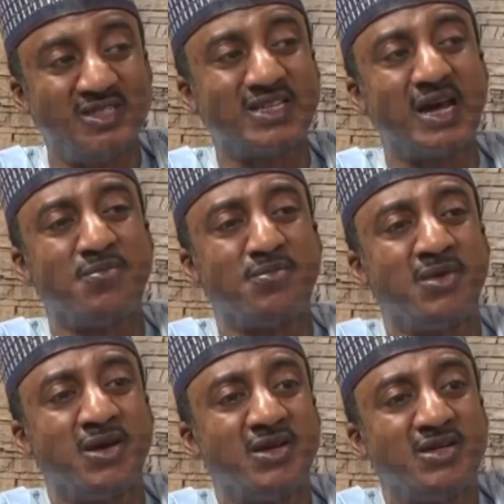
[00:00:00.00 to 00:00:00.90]
These are,
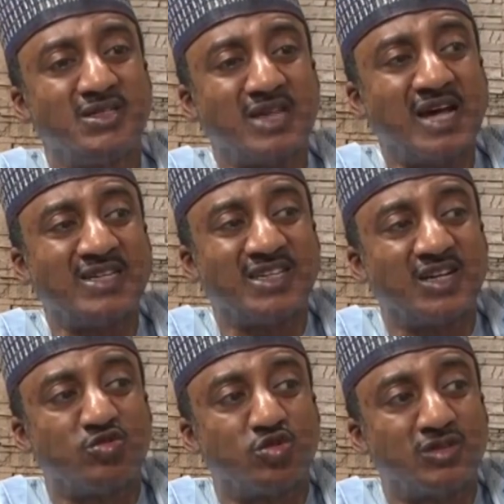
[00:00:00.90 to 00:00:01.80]
these are
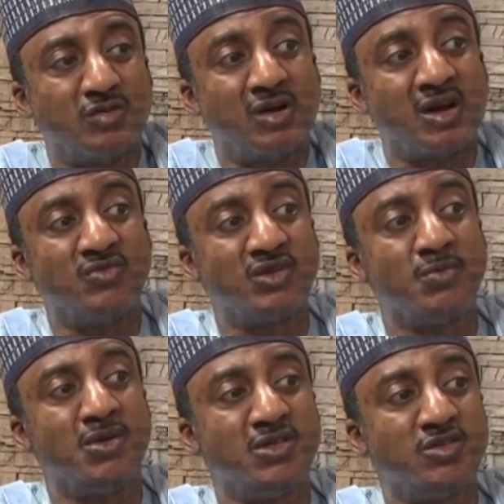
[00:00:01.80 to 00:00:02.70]
sectors of
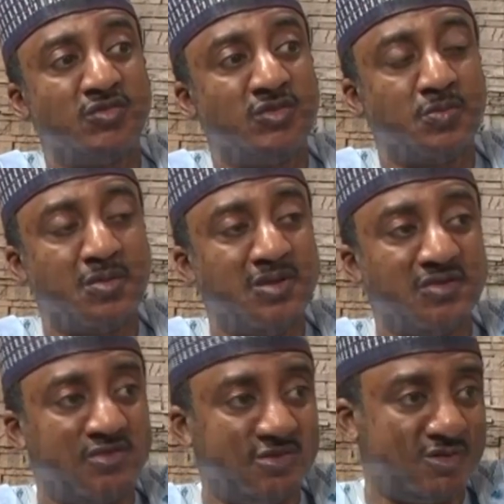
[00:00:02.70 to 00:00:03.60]
accountability of the
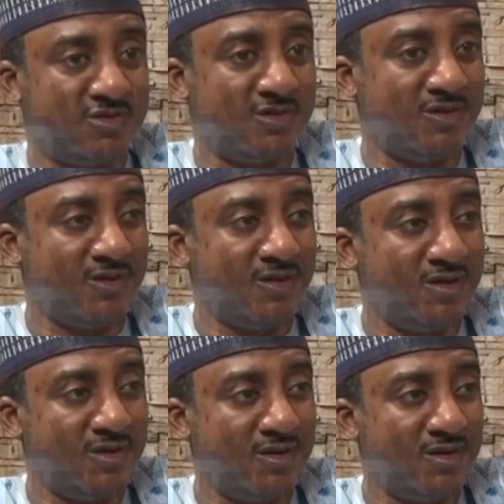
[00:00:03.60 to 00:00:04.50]
public funds.
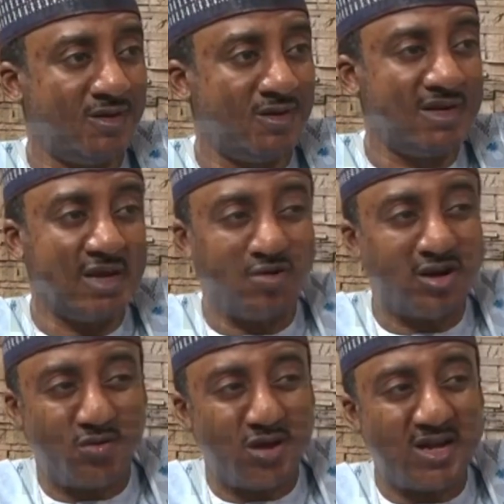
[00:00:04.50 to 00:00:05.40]
They are not
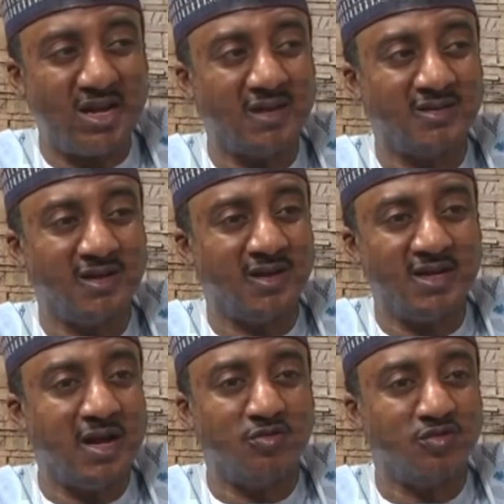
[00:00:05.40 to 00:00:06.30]
aware that
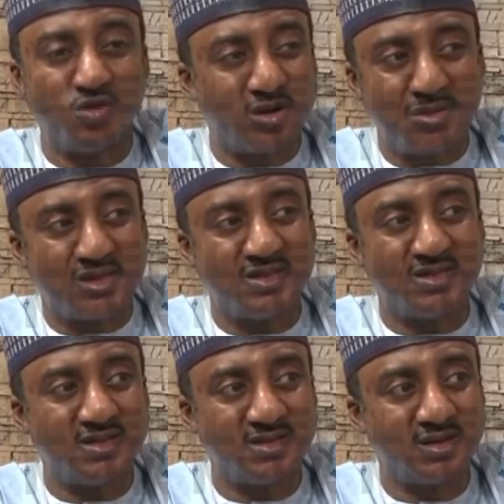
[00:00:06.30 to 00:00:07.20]
there was no
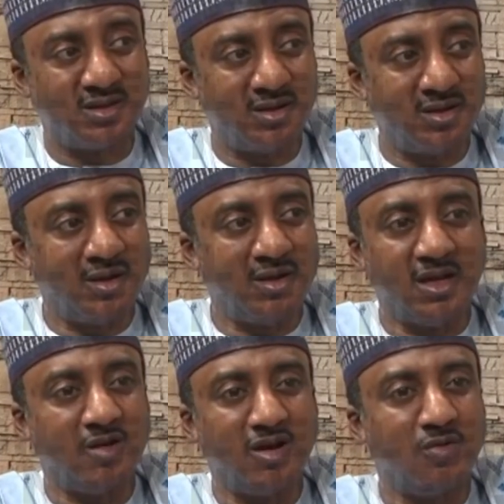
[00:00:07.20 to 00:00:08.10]
remittances.
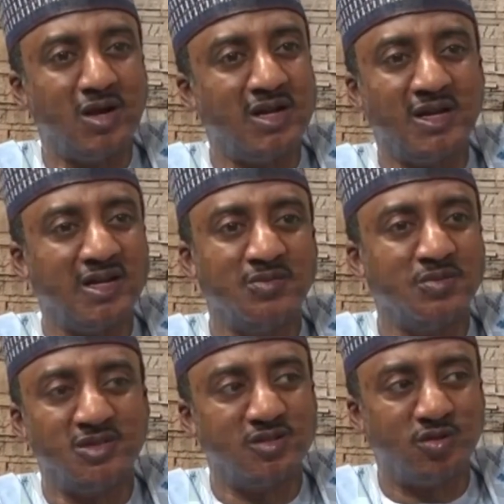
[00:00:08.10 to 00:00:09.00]
They are not aware that
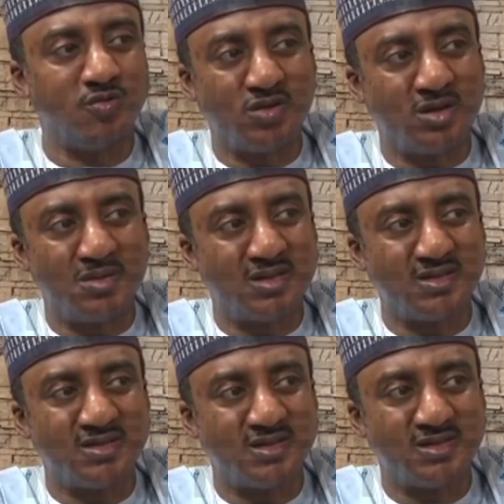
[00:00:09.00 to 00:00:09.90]
NPC is not doing
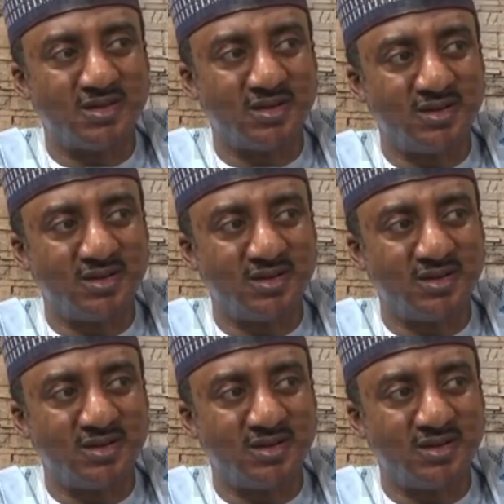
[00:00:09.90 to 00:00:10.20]
remittances.